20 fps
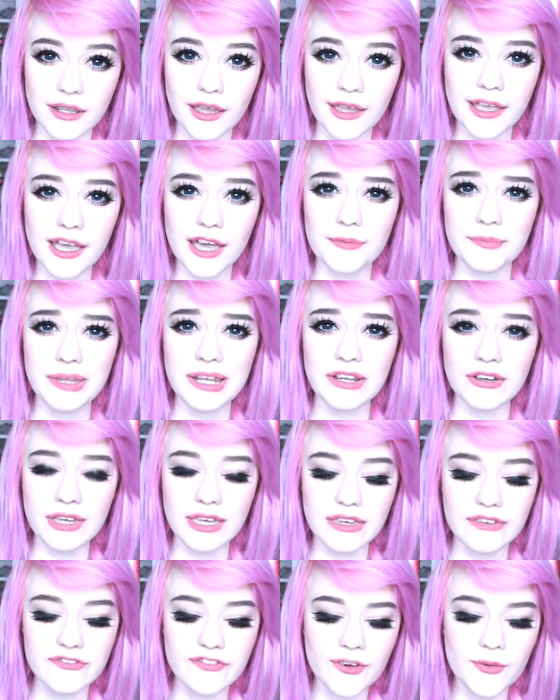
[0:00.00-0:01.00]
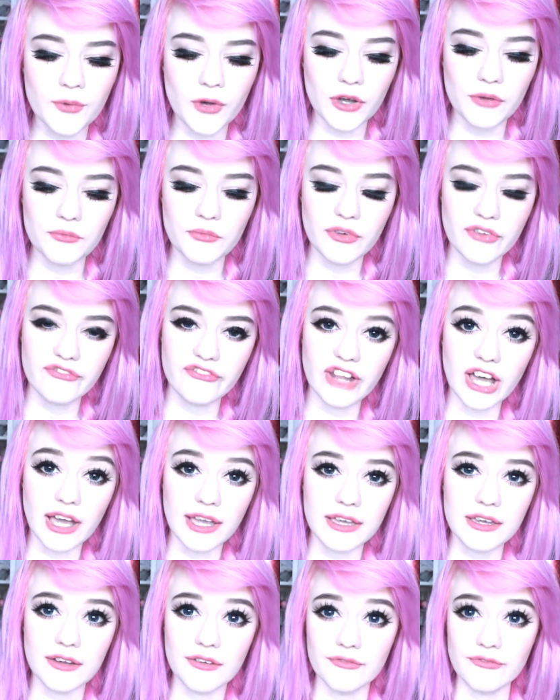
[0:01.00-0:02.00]
Like, I've been looking for one with
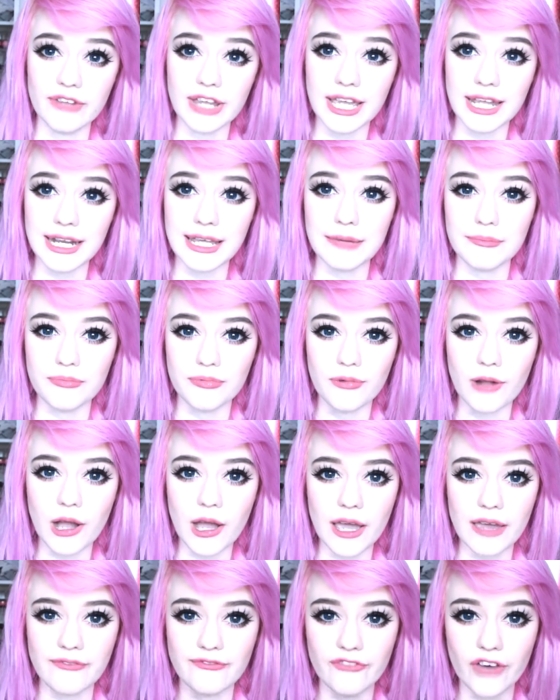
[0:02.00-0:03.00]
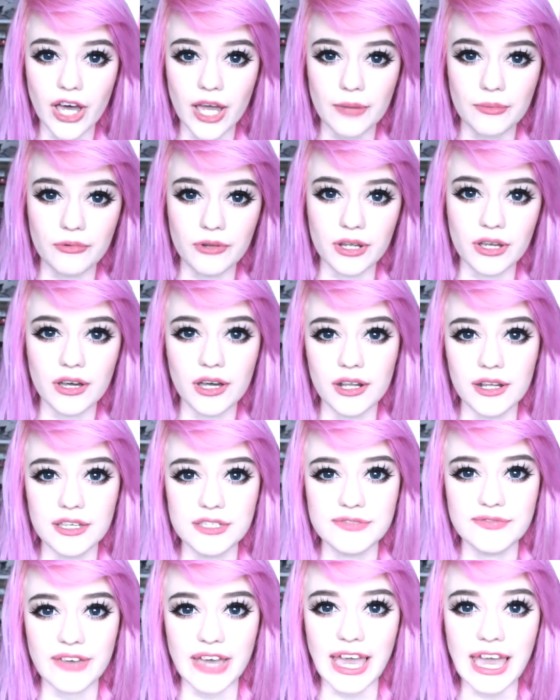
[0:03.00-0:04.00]
like really bright, vibrant
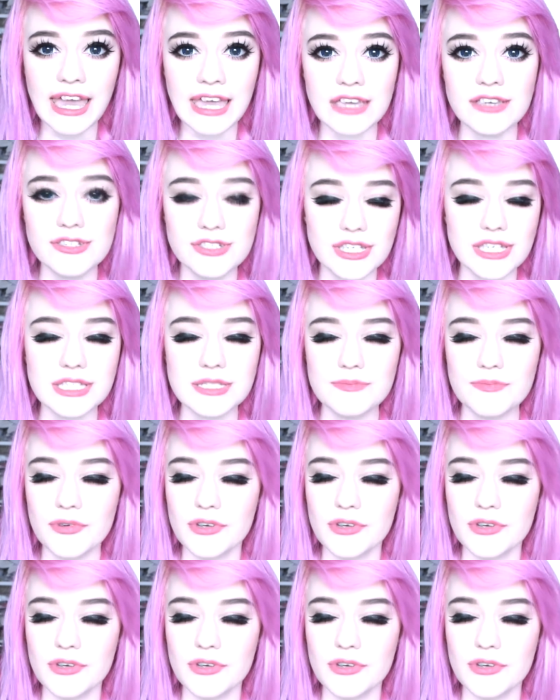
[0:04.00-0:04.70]
colours for ages,